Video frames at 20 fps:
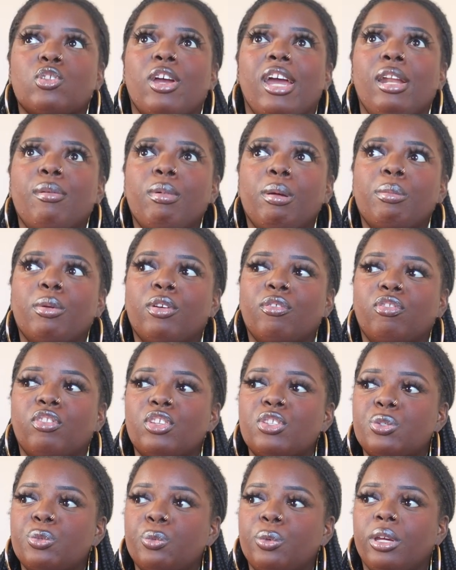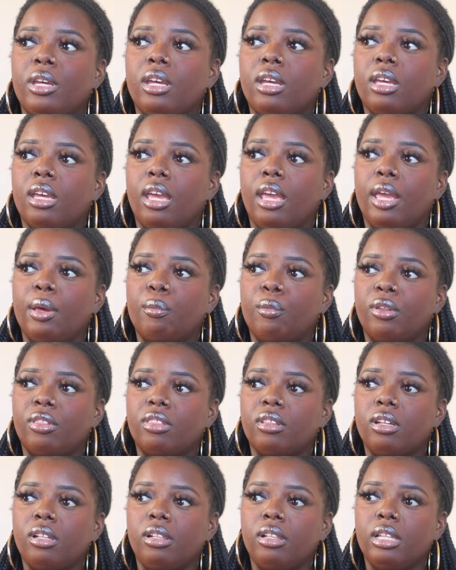trying to remember if this wig came
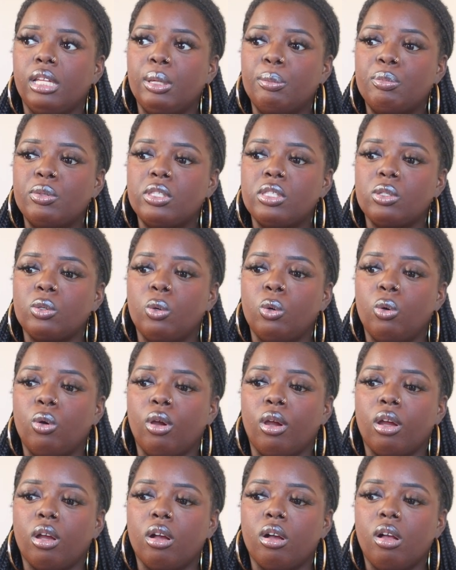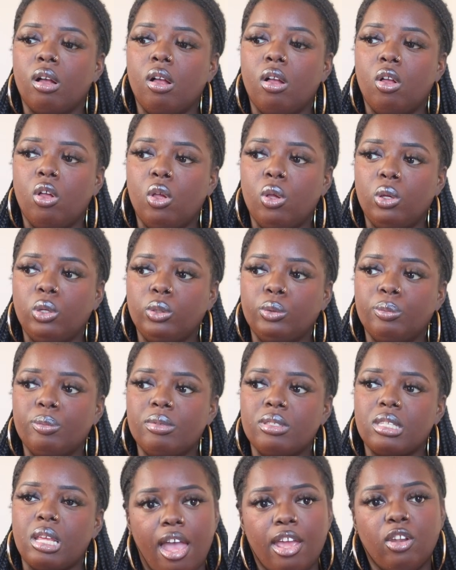with clips or
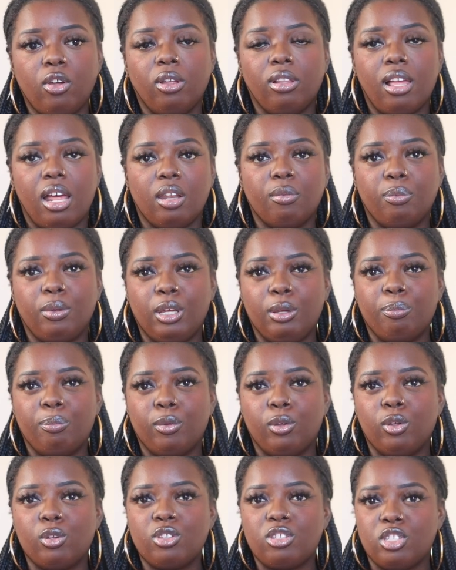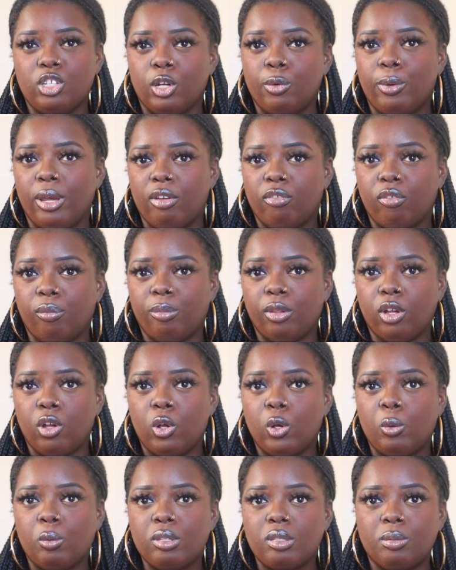combs. I know a lot of people steer away from the
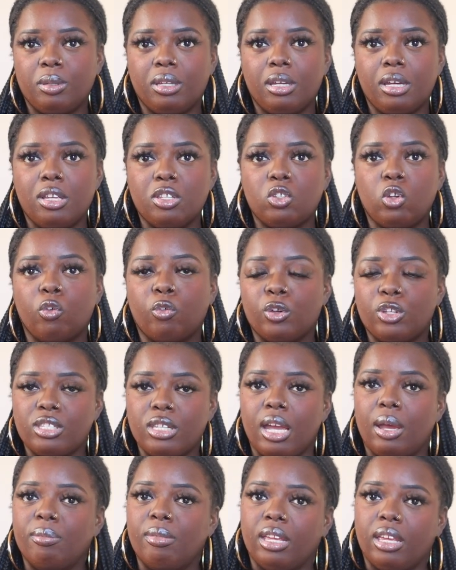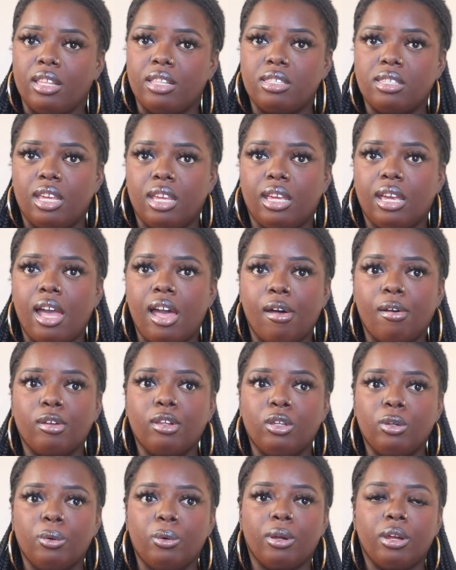combs because over time they can take
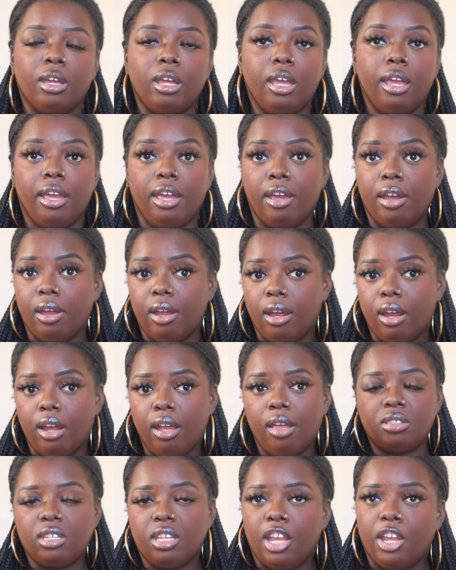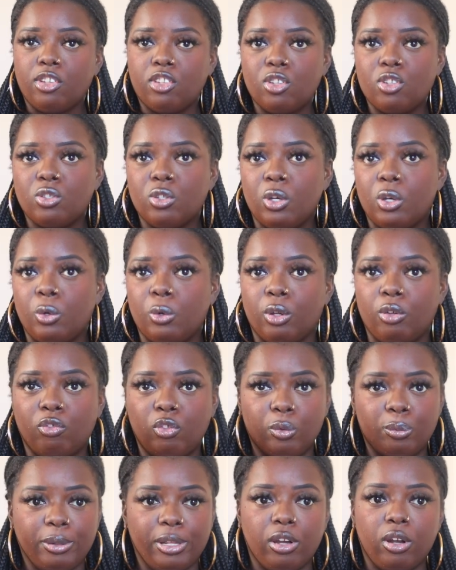out your hair. To each his own. If
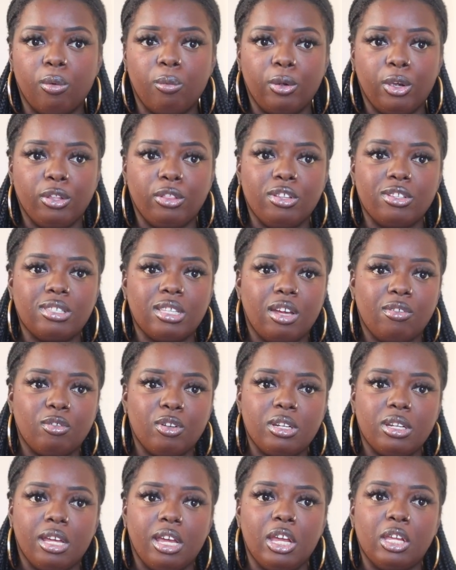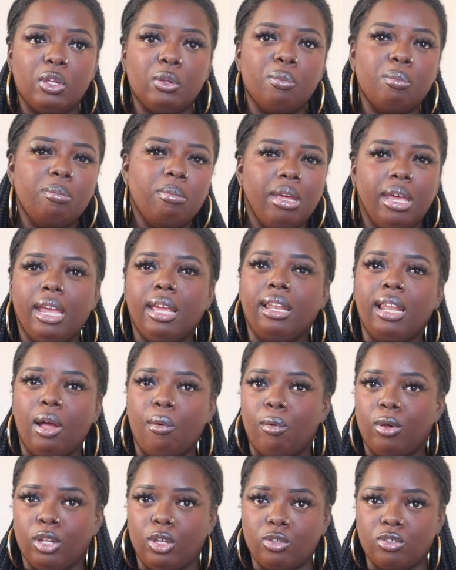you plan on wearing this every day, you may
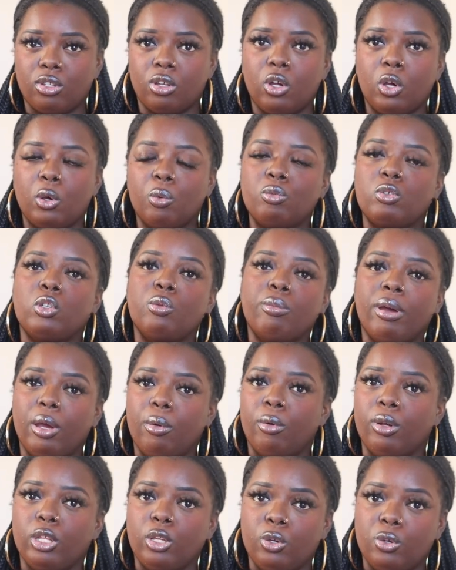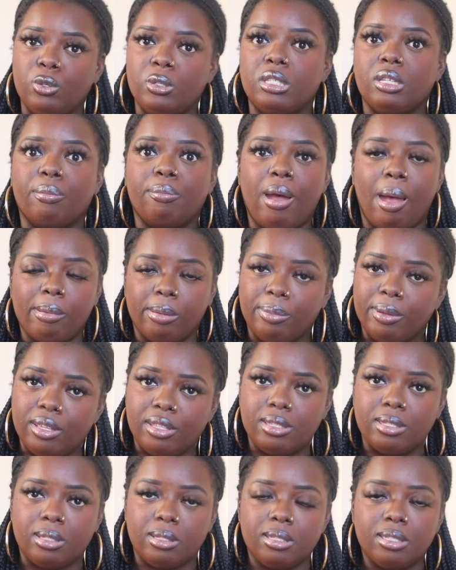not want to use the combs. You might want to use bobby
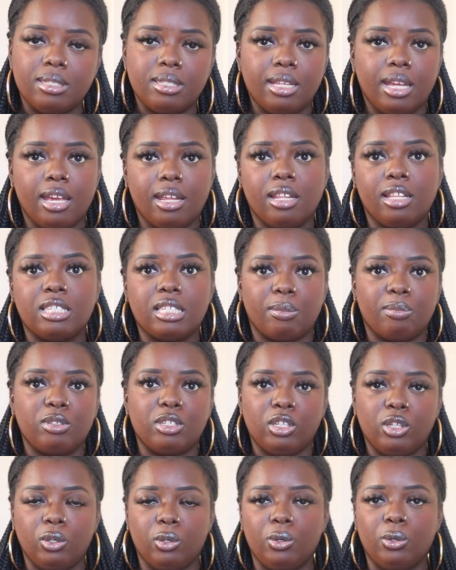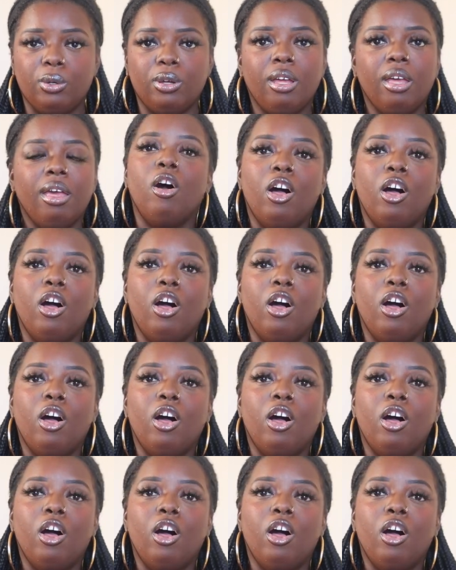pins instead. It's up to you.